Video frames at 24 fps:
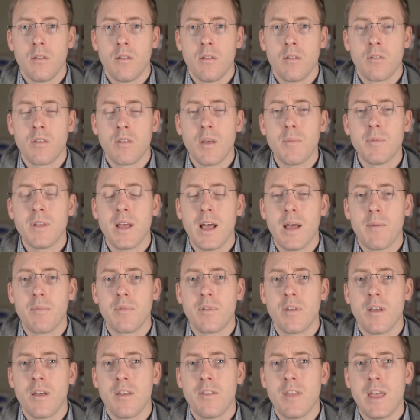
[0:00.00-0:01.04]
Sometimes
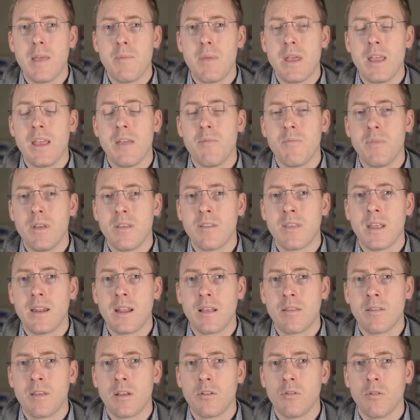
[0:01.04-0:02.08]
they may even be sending
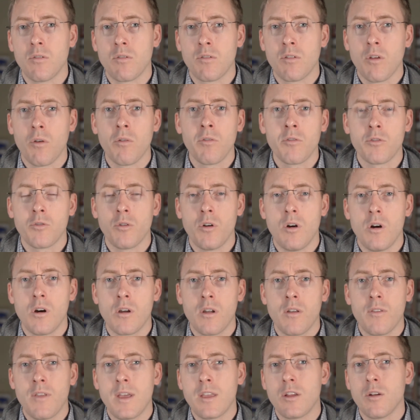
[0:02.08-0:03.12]
signals so
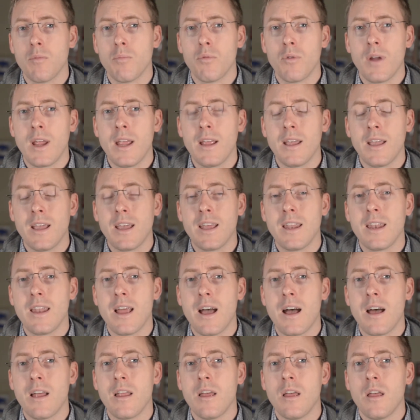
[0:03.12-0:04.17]
strong that your brain
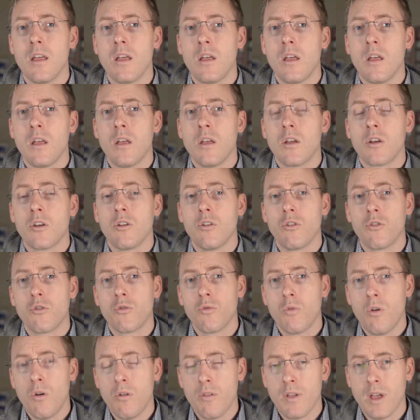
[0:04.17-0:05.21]
cannot
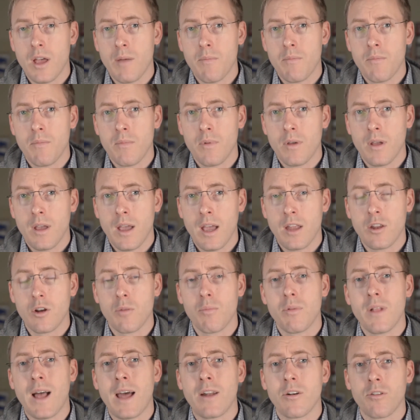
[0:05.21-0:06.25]
control them and your
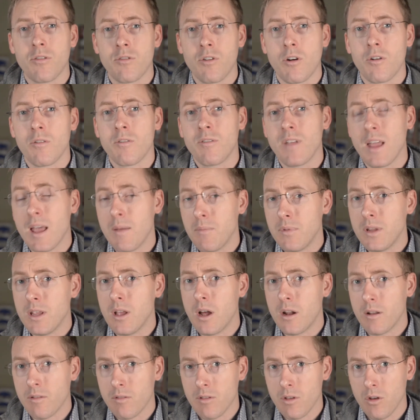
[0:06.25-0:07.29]
bladder starts to empty
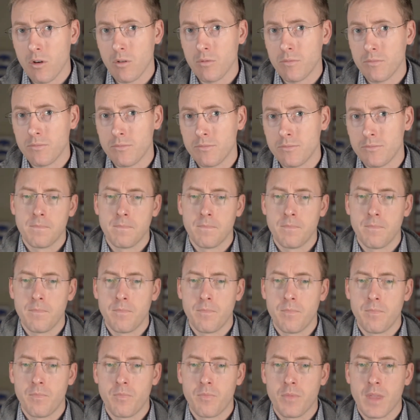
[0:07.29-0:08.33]
on its own.
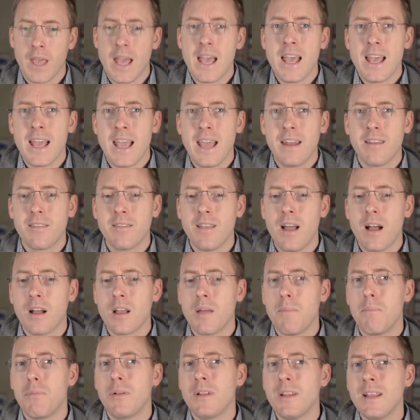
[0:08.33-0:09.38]
It is not
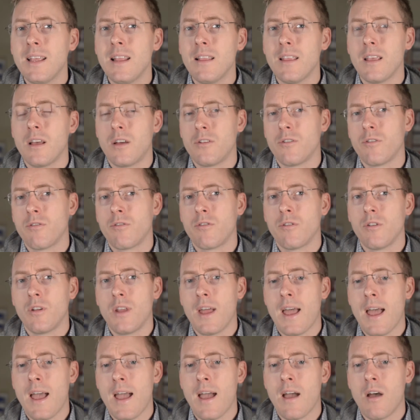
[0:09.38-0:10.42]
completely understood
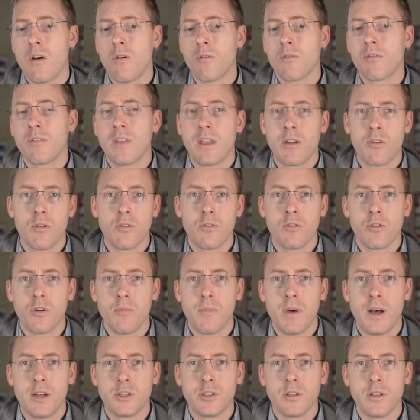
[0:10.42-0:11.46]
how sacral
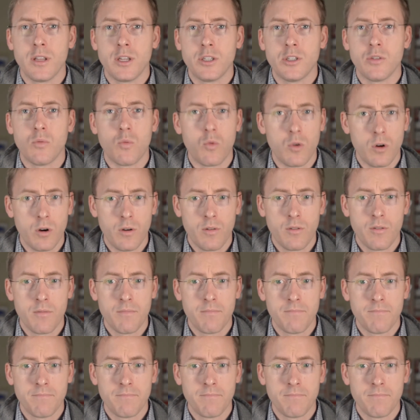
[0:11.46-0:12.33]
neuromodulation works,